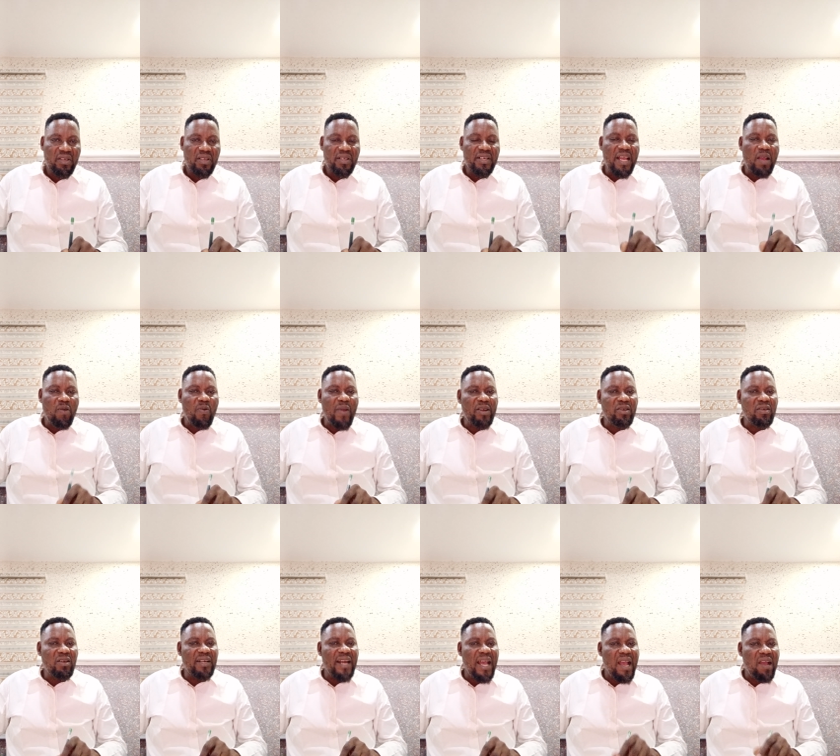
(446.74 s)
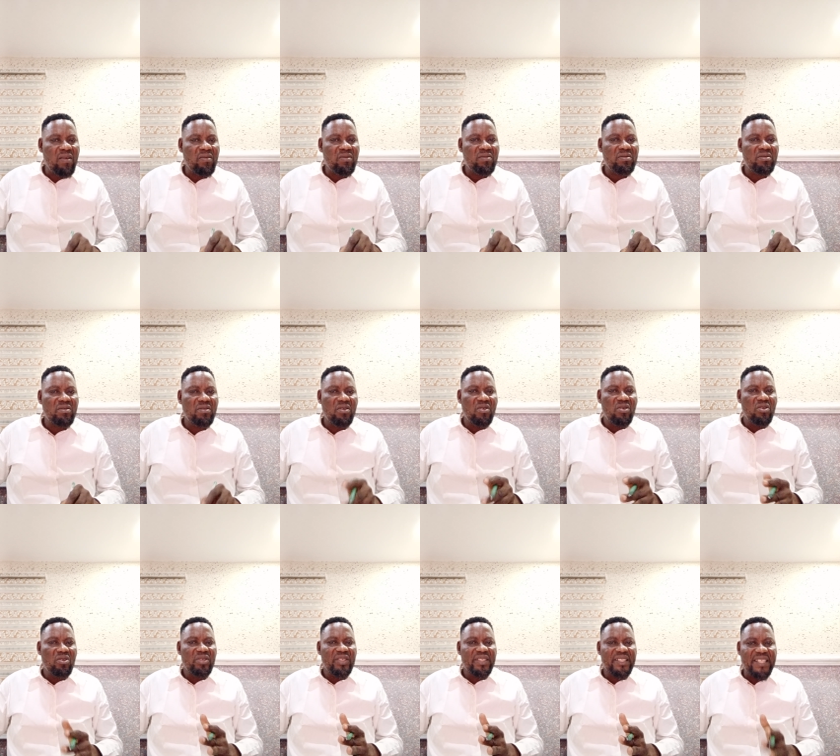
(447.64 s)
Then when you now
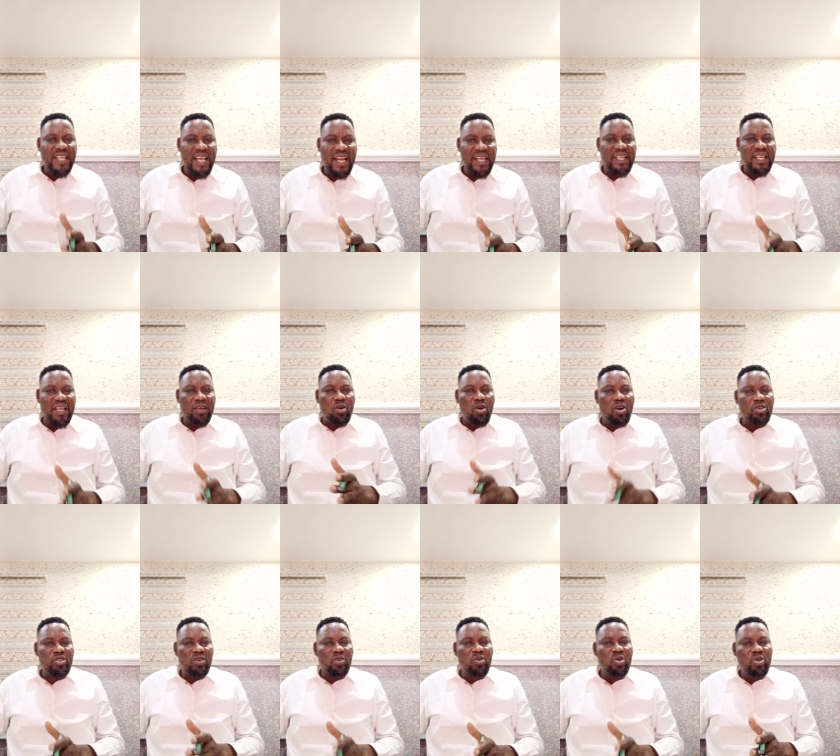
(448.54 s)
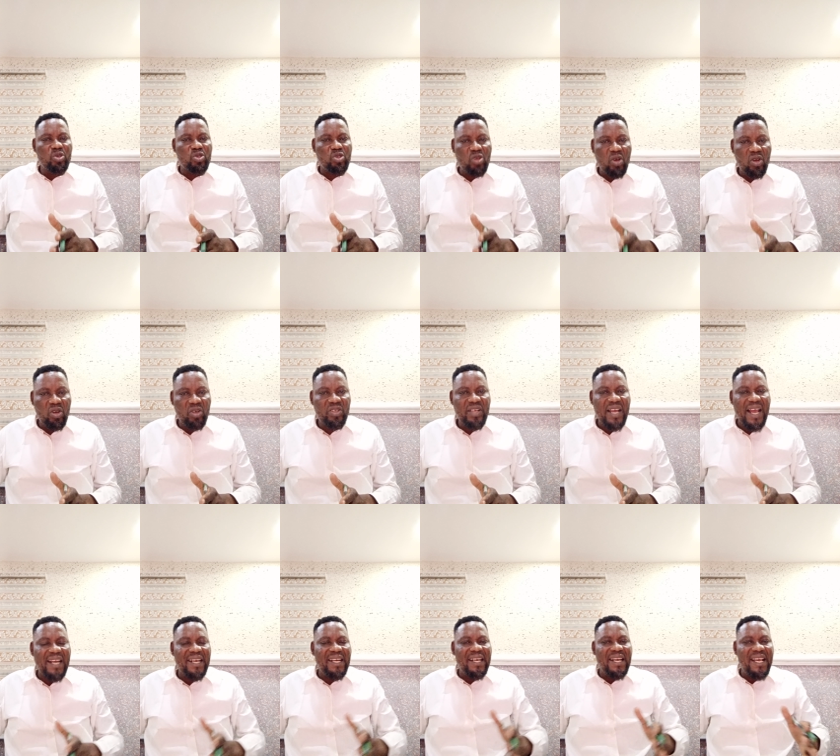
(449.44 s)
take the cost of goods sold
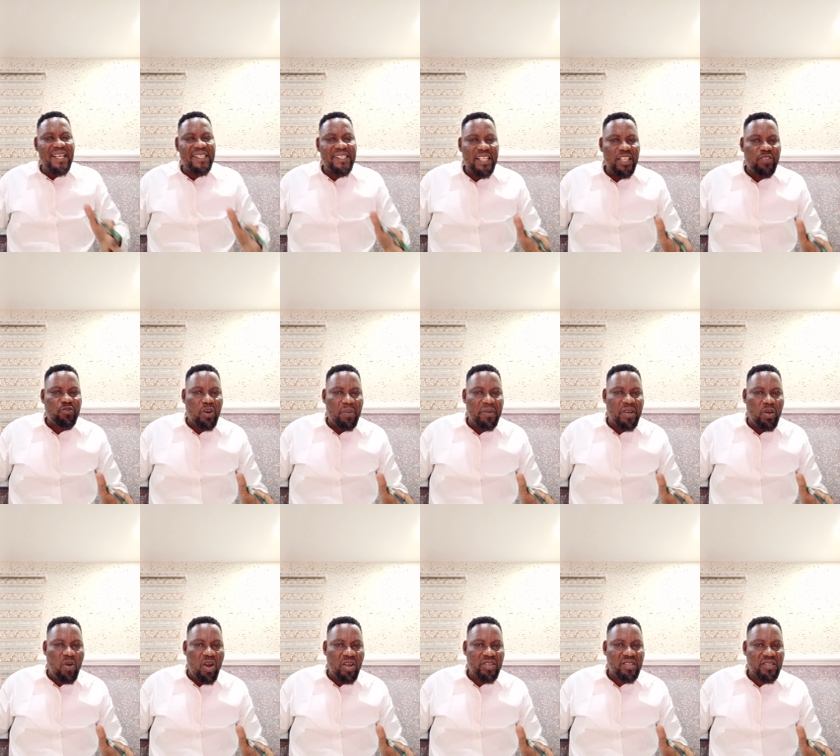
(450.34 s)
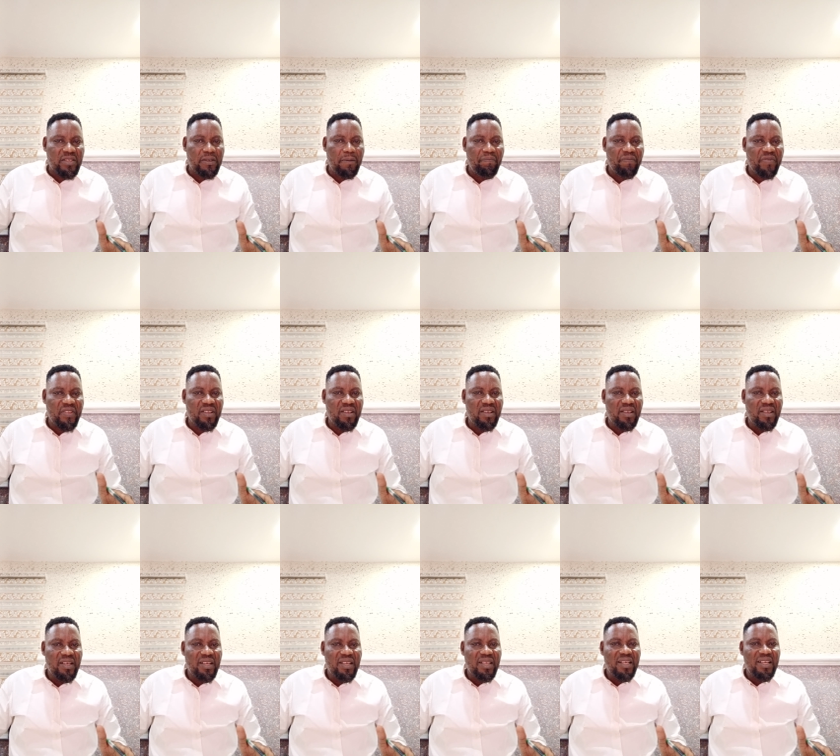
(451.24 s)
and less it from the what?
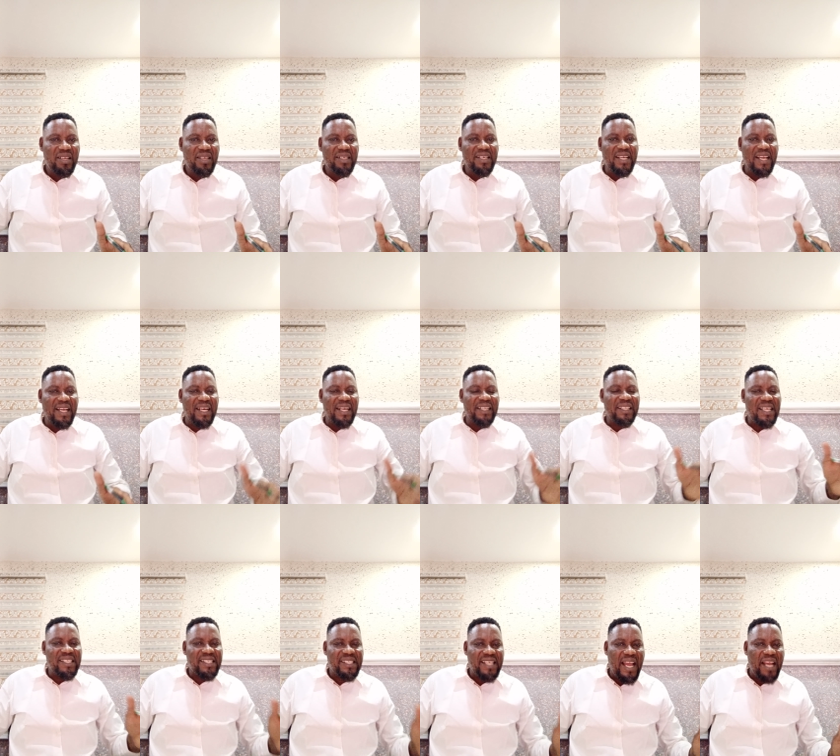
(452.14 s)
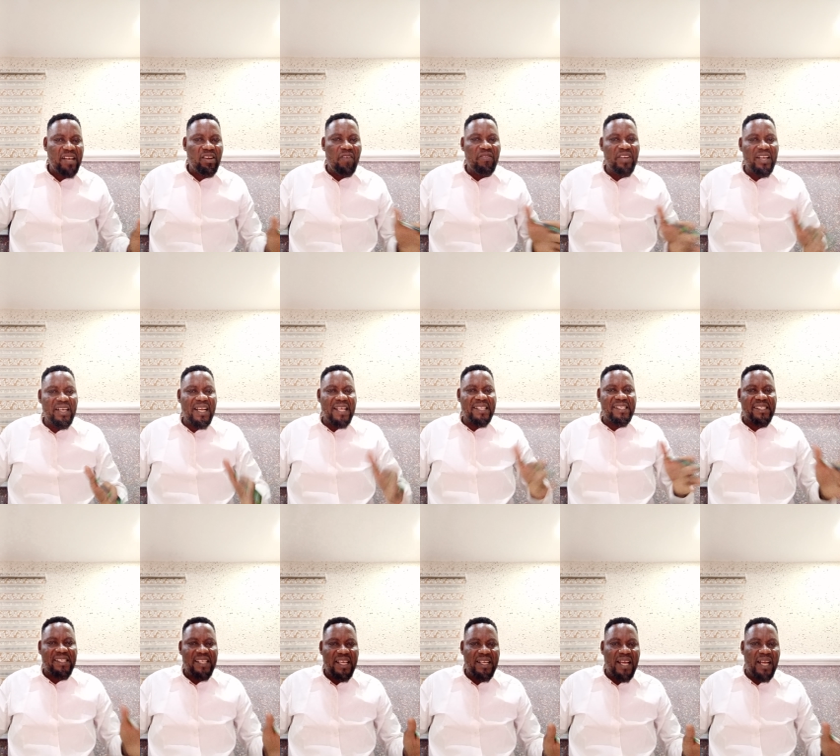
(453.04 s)
The greater side of the net
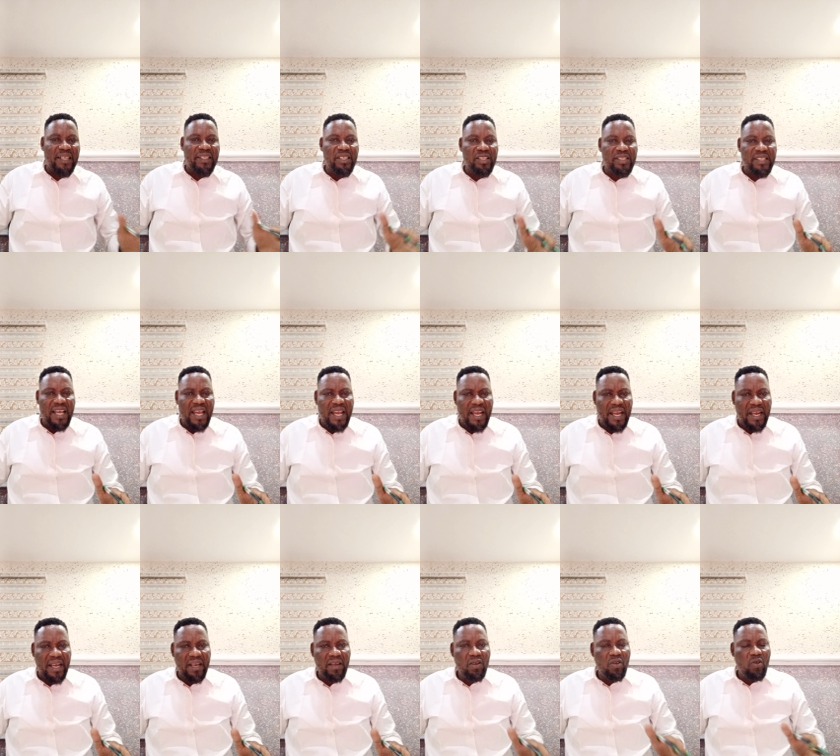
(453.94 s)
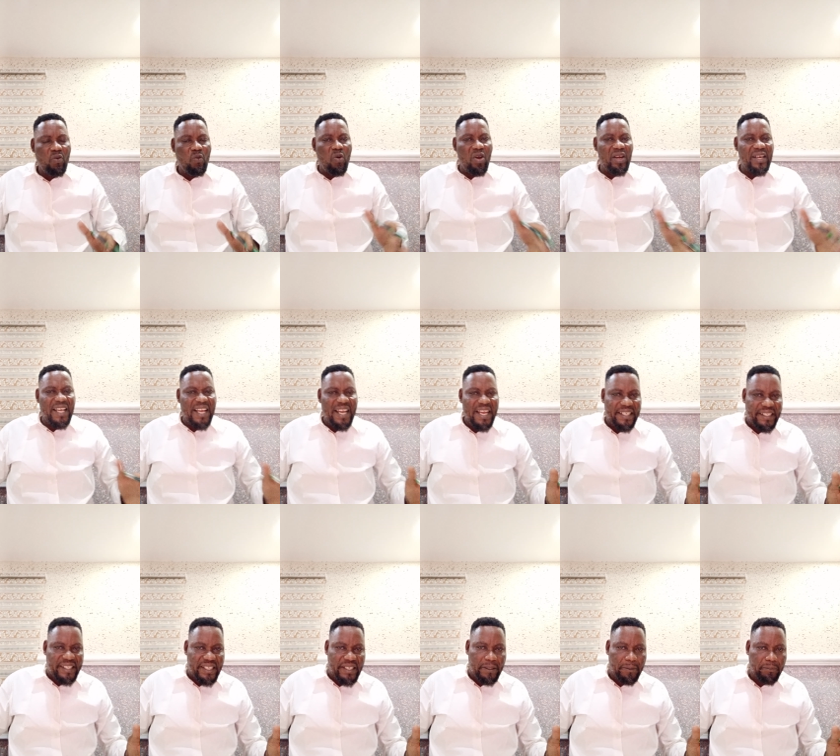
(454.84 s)
sale, that is
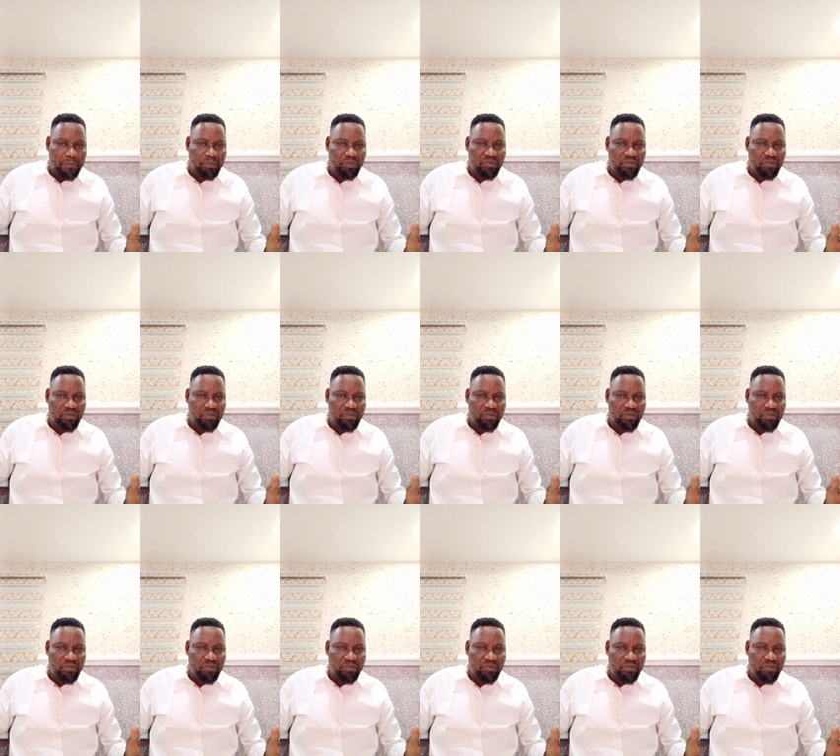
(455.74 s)
180.